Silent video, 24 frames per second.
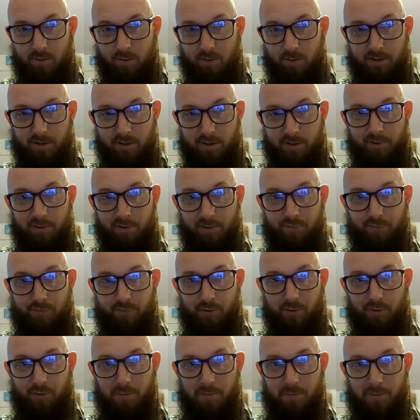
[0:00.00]
I vote for the
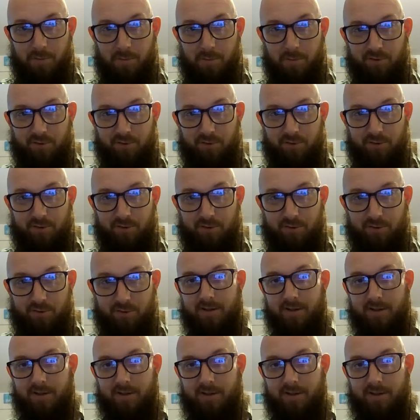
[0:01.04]
Most High,
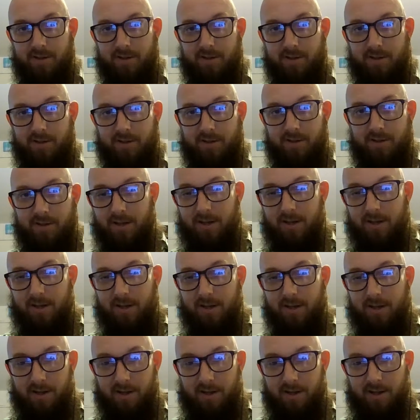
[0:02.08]

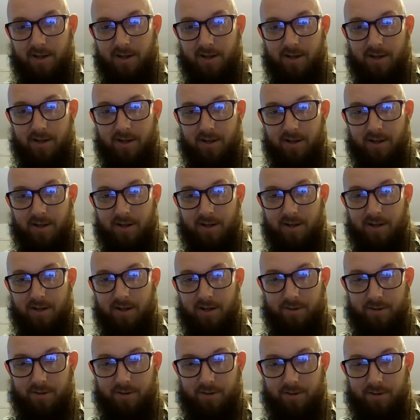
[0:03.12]
and I praise
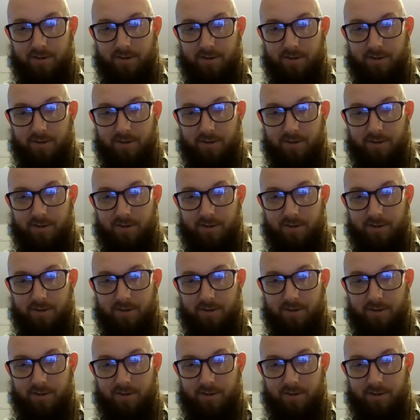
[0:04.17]
Him.